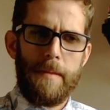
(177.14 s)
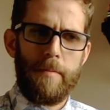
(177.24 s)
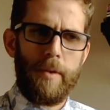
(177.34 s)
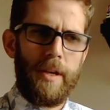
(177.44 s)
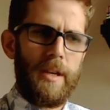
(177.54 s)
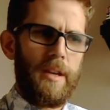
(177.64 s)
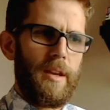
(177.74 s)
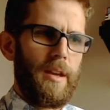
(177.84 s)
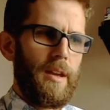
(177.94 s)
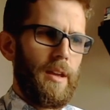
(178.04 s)
We
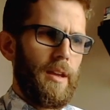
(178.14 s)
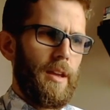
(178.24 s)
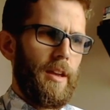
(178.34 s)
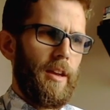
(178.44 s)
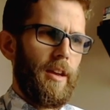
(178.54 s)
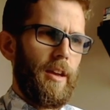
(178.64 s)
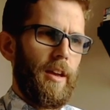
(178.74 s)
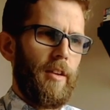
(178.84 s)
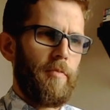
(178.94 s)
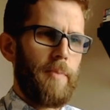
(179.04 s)

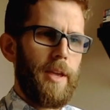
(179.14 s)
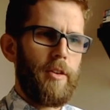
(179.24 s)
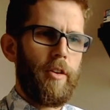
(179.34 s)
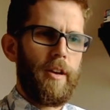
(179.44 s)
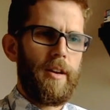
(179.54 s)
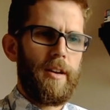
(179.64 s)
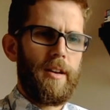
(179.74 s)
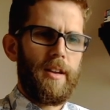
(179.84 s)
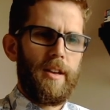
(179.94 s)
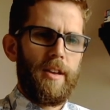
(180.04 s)
have been on
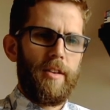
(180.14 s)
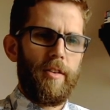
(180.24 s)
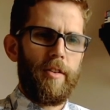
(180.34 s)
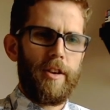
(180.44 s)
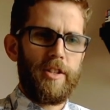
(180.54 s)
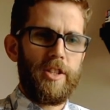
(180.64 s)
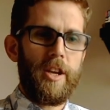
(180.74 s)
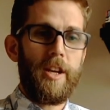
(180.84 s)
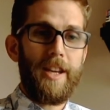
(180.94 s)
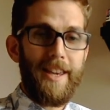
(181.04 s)
a
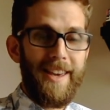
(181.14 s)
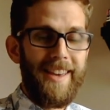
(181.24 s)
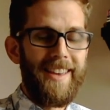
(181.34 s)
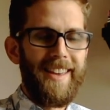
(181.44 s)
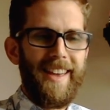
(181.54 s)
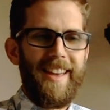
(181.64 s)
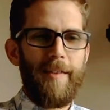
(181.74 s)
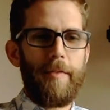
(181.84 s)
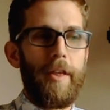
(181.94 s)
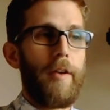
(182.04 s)
journey,
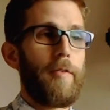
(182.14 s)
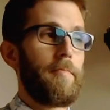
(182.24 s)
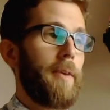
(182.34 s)
although